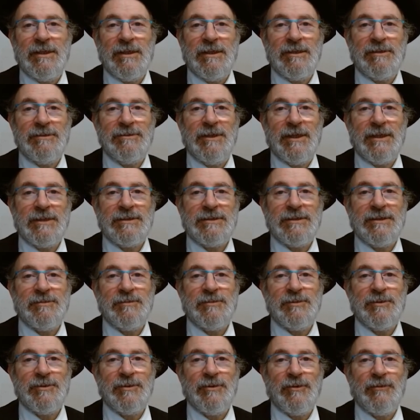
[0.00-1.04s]
a good
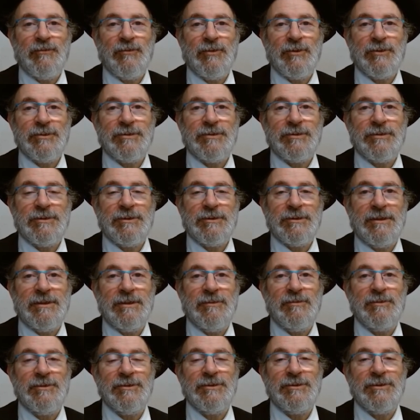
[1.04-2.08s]
example of what he
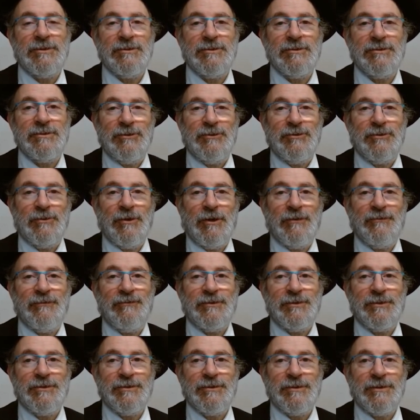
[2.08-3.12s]
was used to
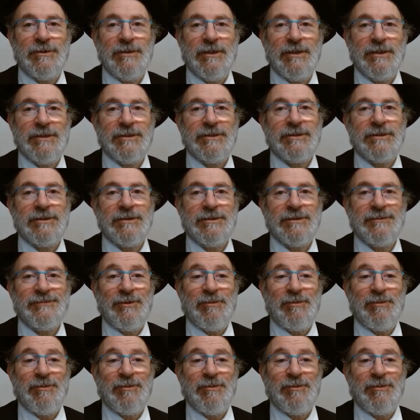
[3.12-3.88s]
offer us.